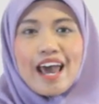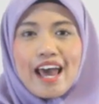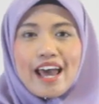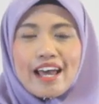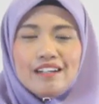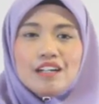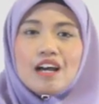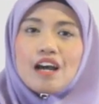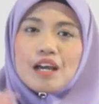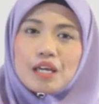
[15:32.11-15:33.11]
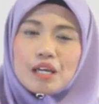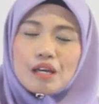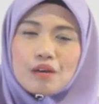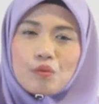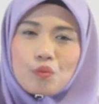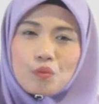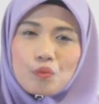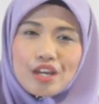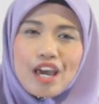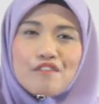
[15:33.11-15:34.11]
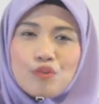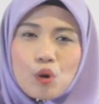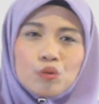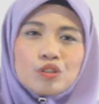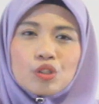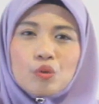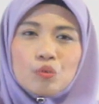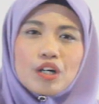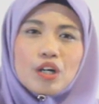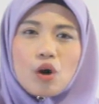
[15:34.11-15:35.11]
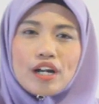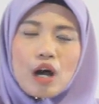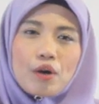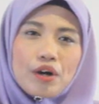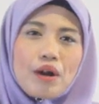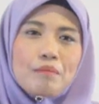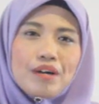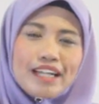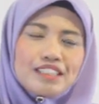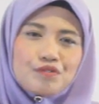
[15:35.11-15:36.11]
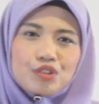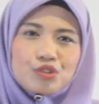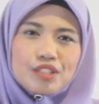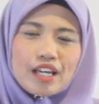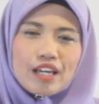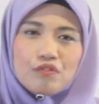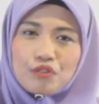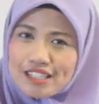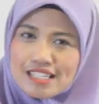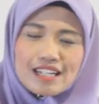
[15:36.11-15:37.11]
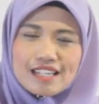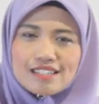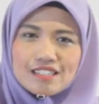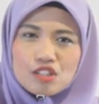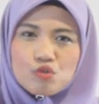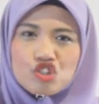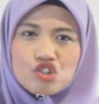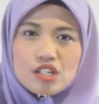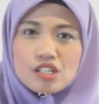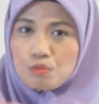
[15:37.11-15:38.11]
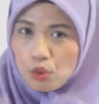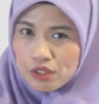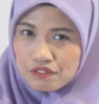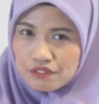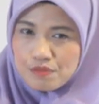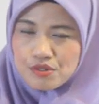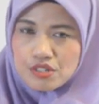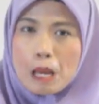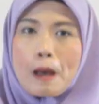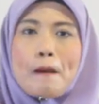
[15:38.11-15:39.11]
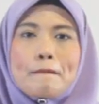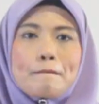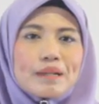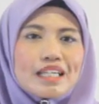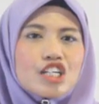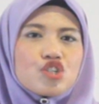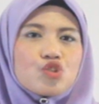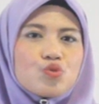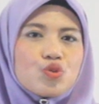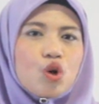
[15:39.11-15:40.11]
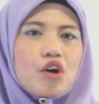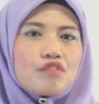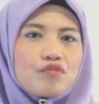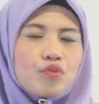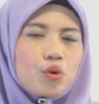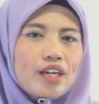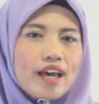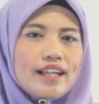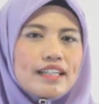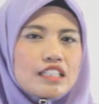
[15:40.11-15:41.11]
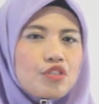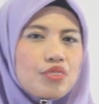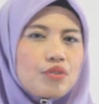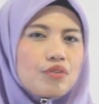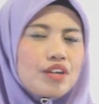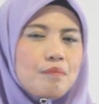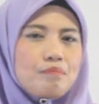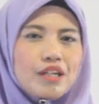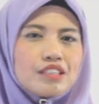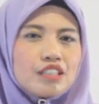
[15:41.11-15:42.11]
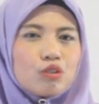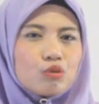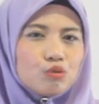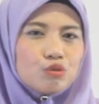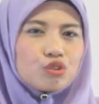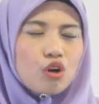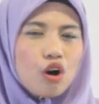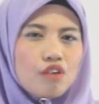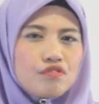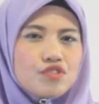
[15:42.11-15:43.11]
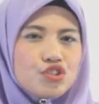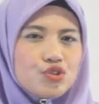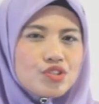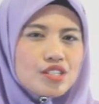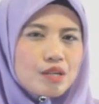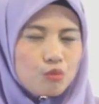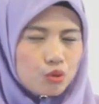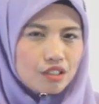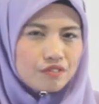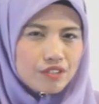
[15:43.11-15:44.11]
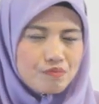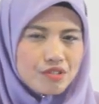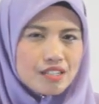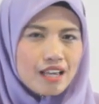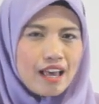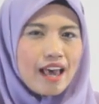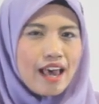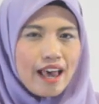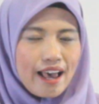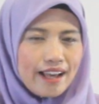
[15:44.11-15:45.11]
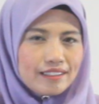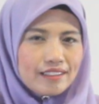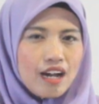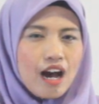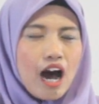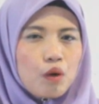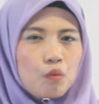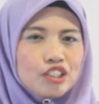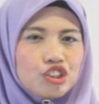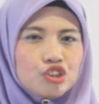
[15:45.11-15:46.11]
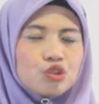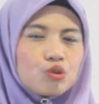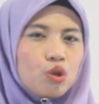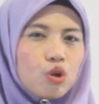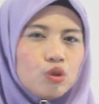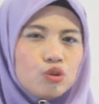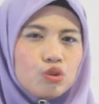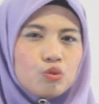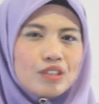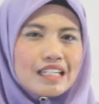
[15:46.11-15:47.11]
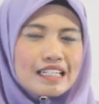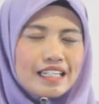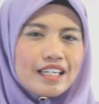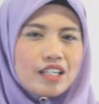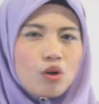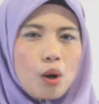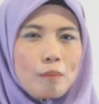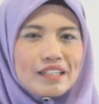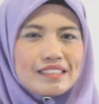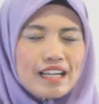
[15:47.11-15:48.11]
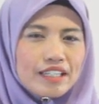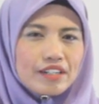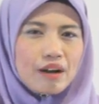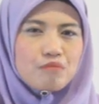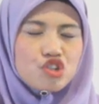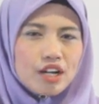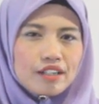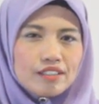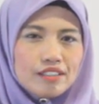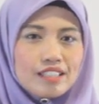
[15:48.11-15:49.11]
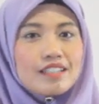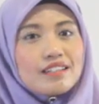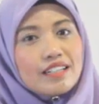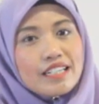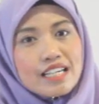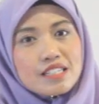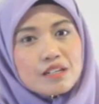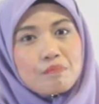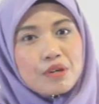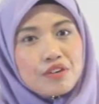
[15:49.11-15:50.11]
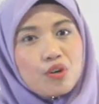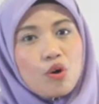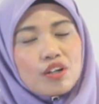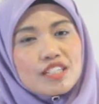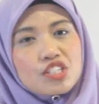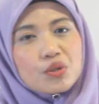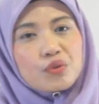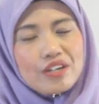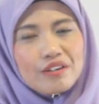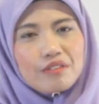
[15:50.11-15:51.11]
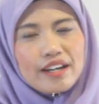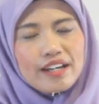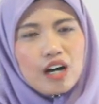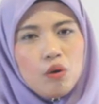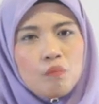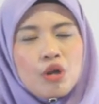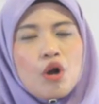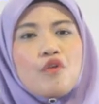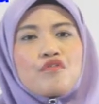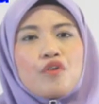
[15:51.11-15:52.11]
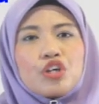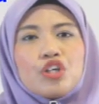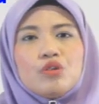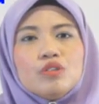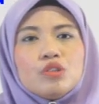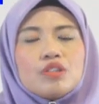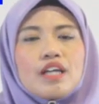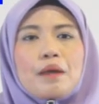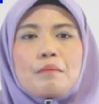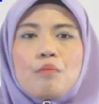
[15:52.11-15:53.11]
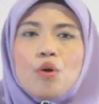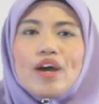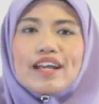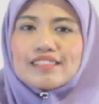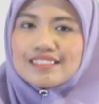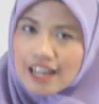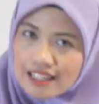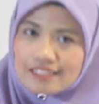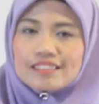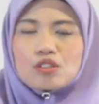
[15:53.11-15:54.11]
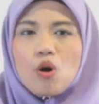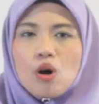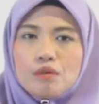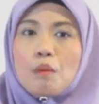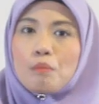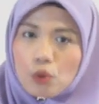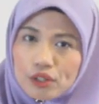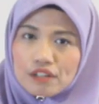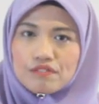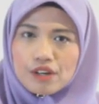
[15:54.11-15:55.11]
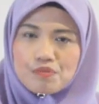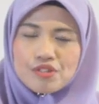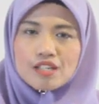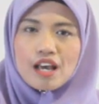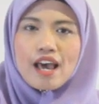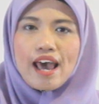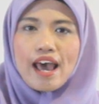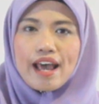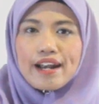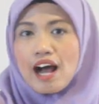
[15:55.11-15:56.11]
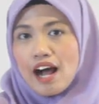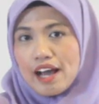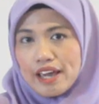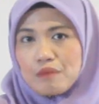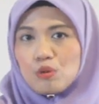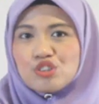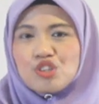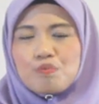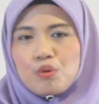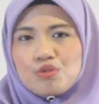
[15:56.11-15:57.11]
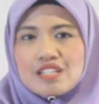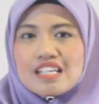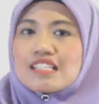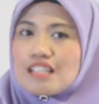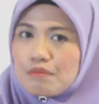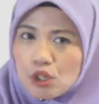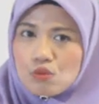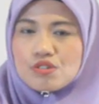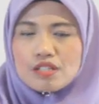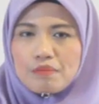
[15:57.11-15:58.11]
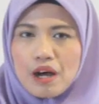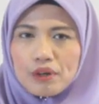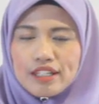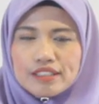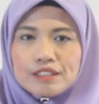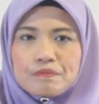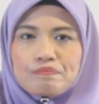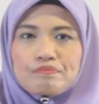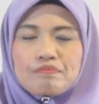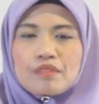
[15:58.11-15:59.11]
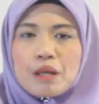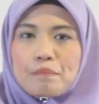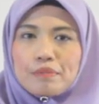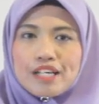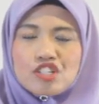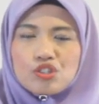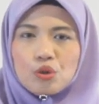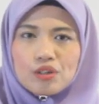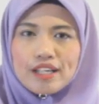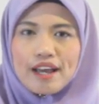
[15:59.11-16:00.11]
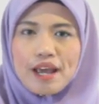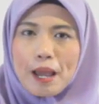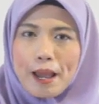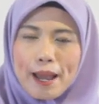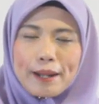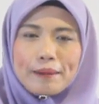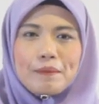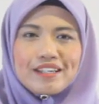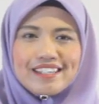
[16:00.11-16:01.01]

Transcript: And we have also worked on our grammar item for today, for this lesson, which is modal verbs. Please do not forget the 3 basic rules of using modal verbs. And I want you to go to the link on my Telegram channel. The link is appearing on the screen right now for you to get more exercises on modal verbs, and I am also posting some notes about it. Please go there and